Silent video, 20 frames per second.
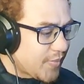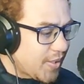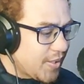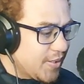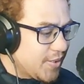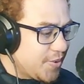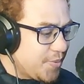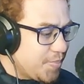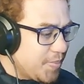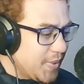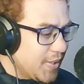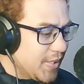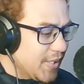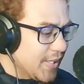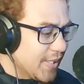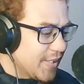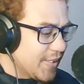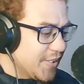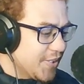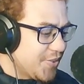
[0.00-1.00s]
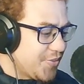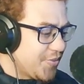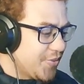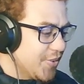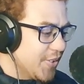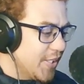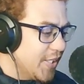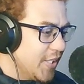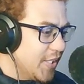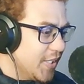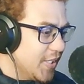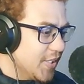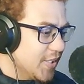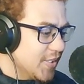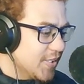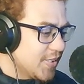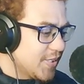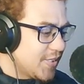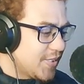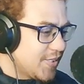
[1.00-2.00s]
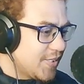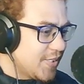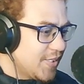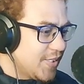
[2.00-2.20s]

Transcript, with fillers: It's been like this for years.